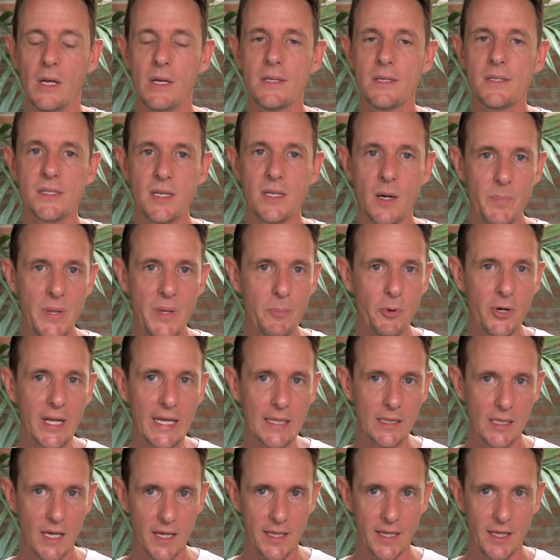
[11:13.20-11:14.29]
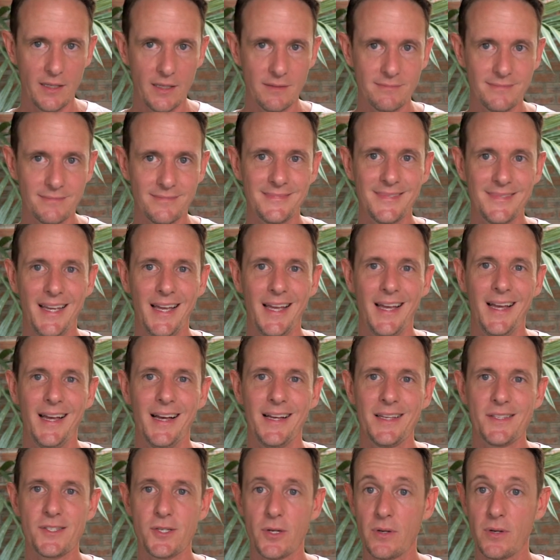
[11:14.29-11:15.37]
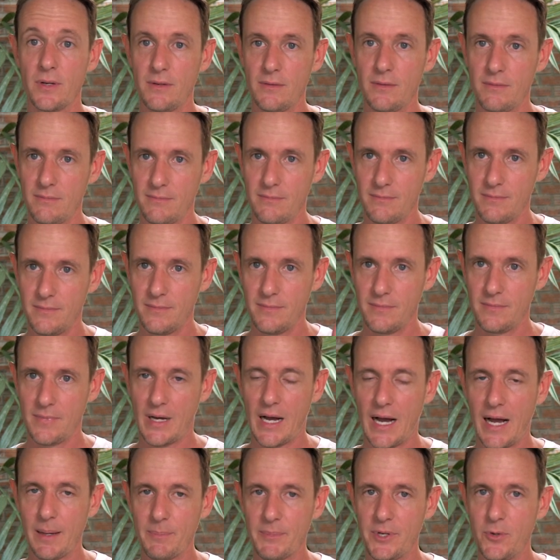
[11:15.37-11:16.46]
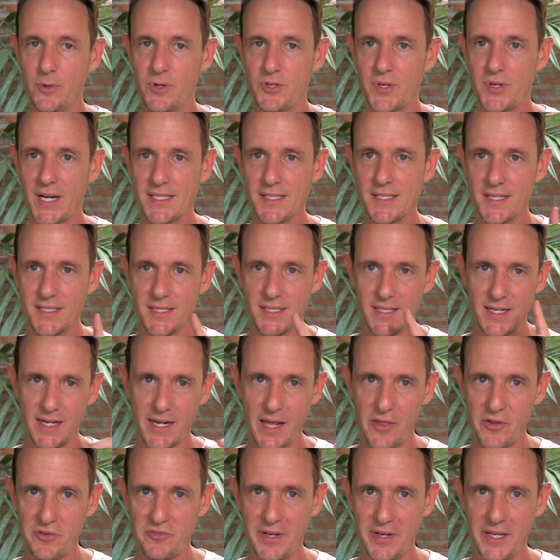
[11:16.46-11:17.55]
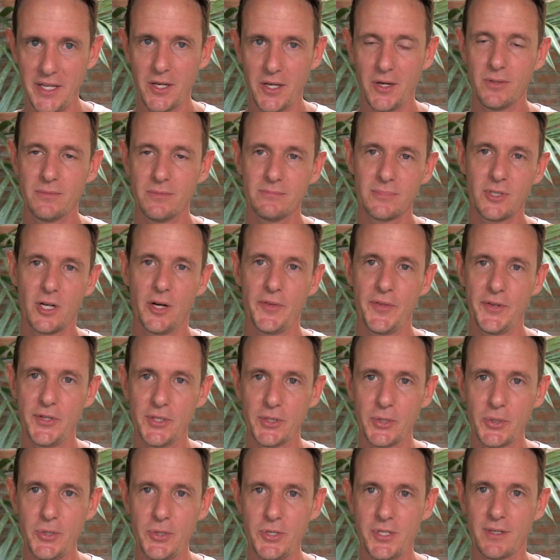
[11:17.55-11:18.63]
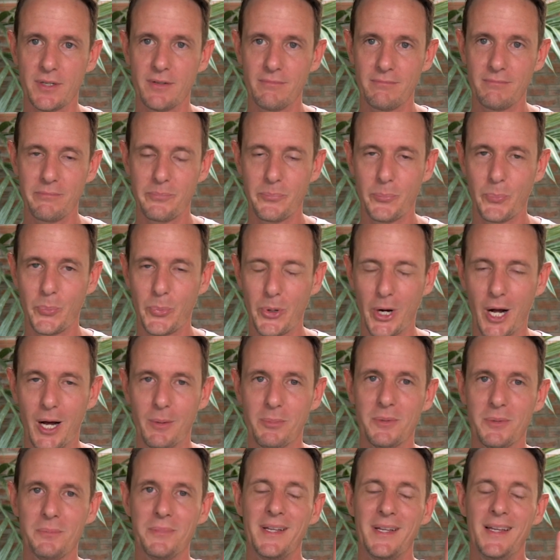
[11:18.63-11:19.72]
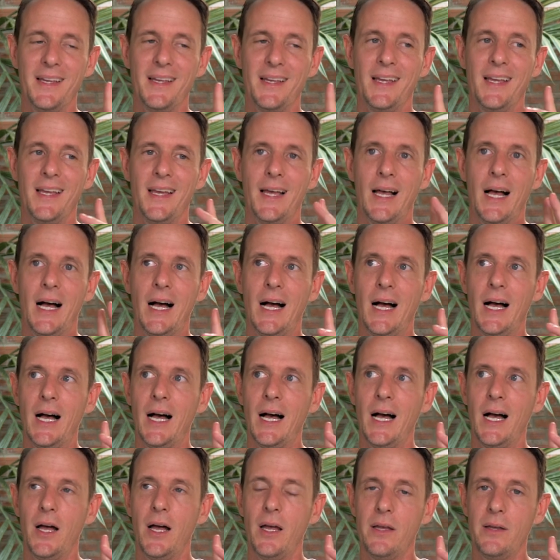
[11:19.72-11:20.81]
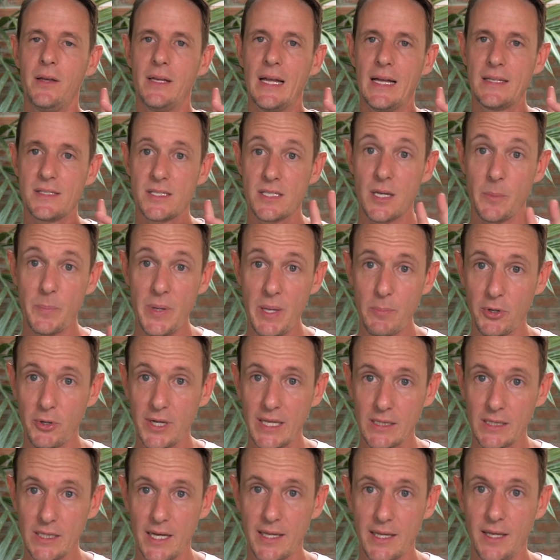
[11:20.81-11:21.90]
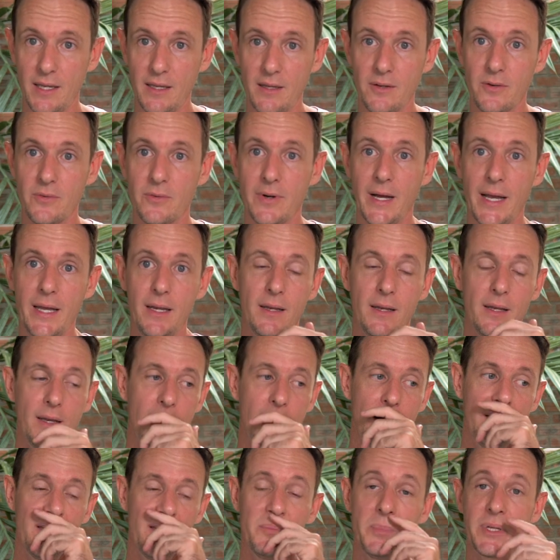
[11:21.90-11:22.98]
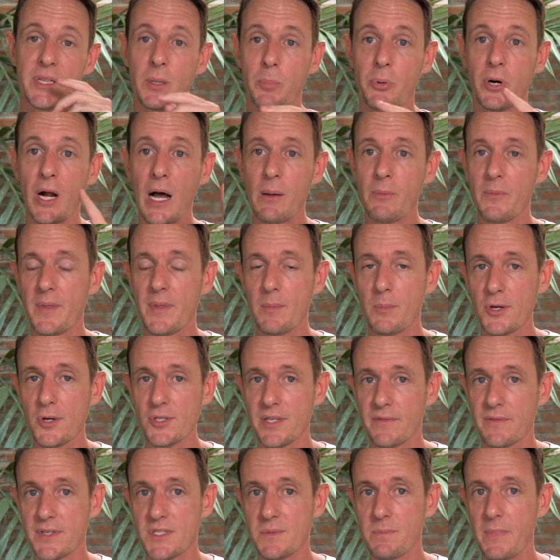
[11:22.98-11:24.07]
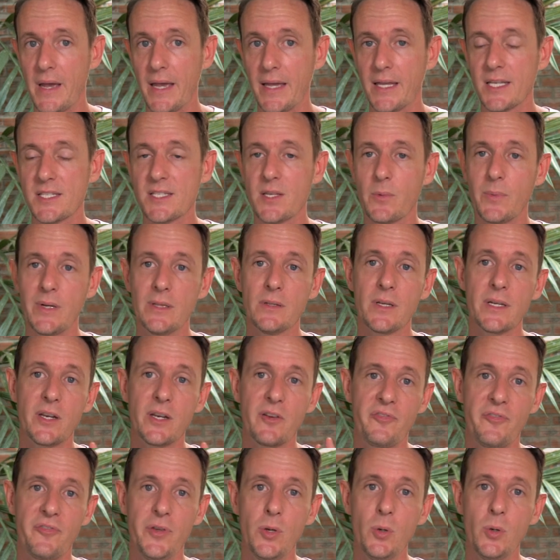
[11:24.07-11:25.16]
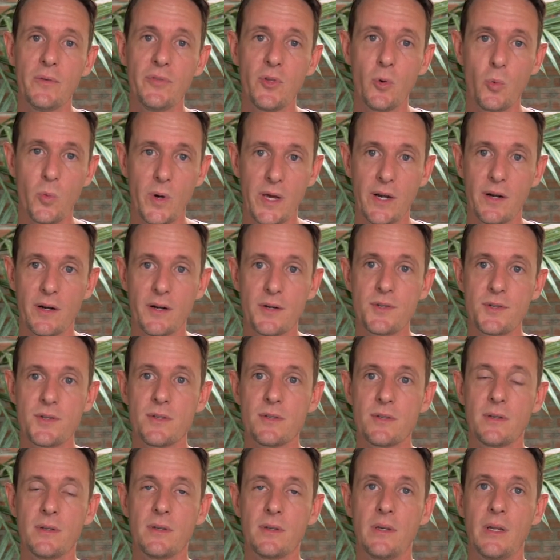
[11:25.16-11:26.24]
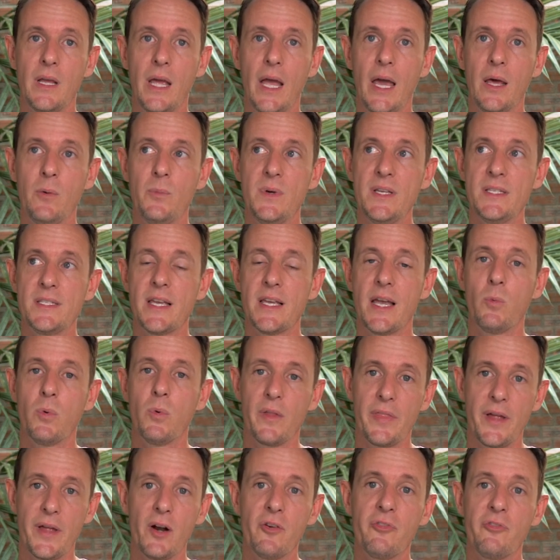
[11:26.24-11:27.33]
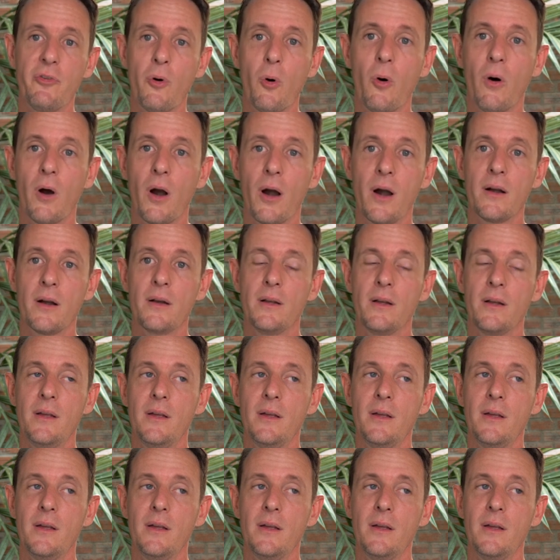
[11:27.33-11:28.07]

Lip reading: Some people get lucky. So I'm going to address this in another video called the delusion problem. And some people get lucky, right? But the problem that most of us make is that we look at a few of the winners and we say, well, therefore,